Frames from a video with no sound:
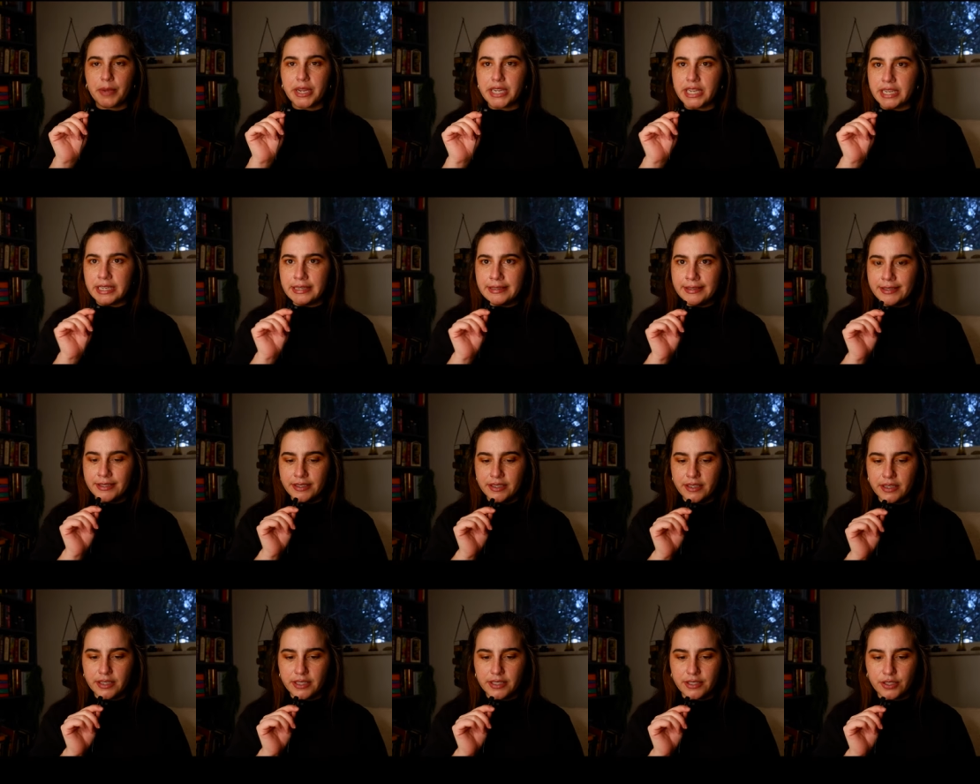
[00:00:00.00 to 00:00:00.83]
My
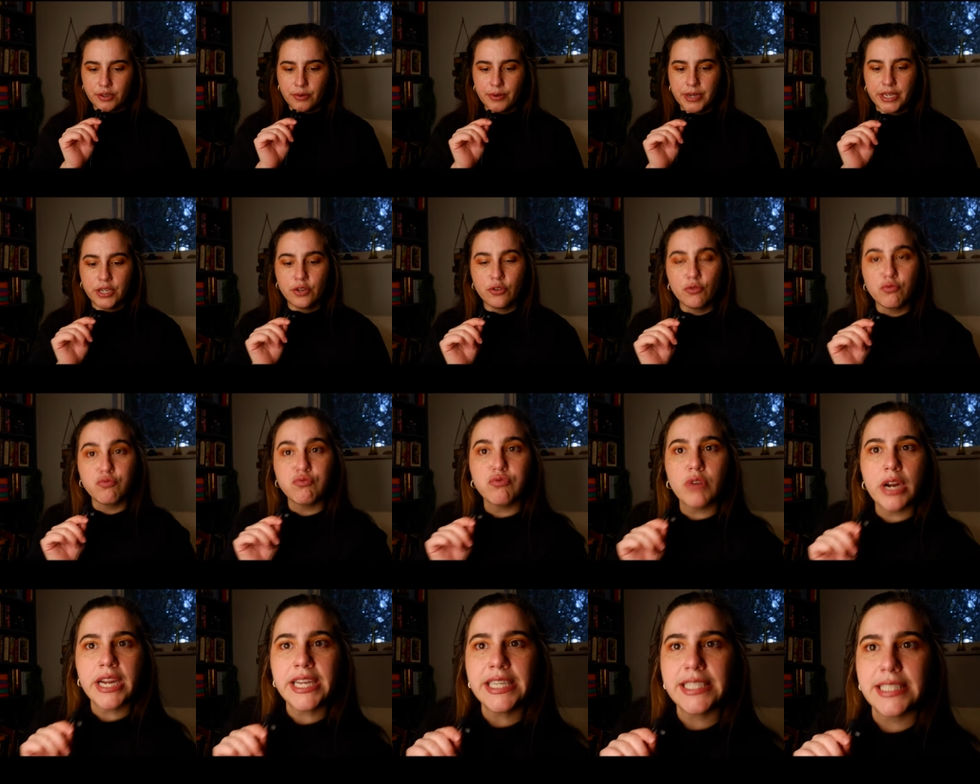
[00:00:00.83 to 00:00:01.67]
kitten is going
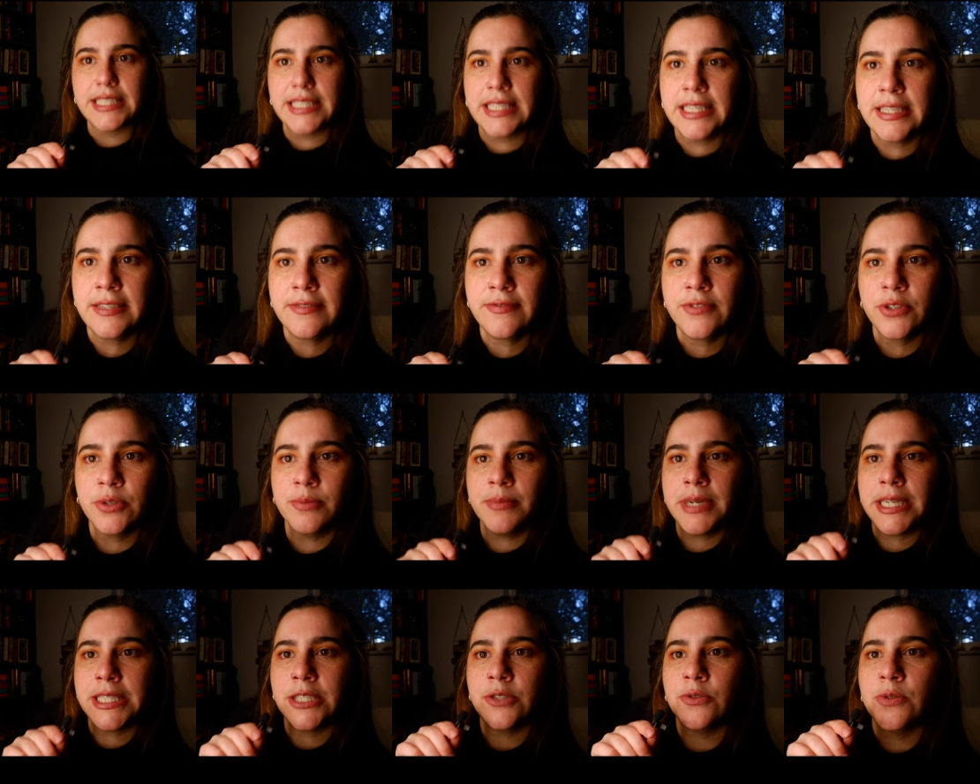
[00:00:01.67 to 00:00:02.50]
crazy for
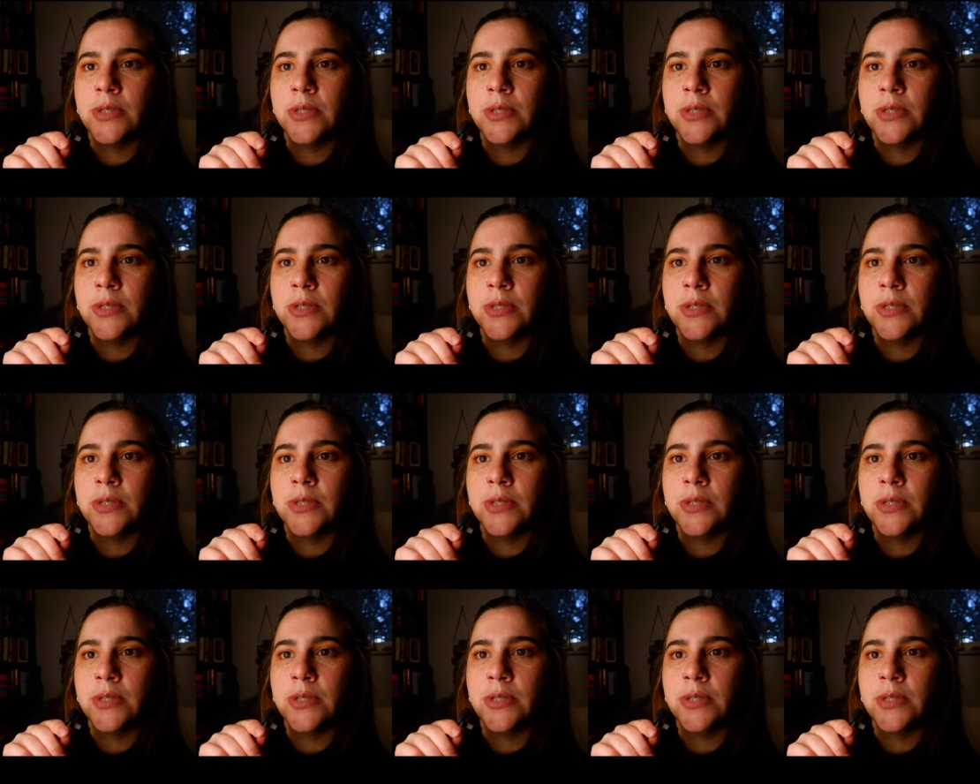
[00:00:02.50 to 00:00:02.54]
my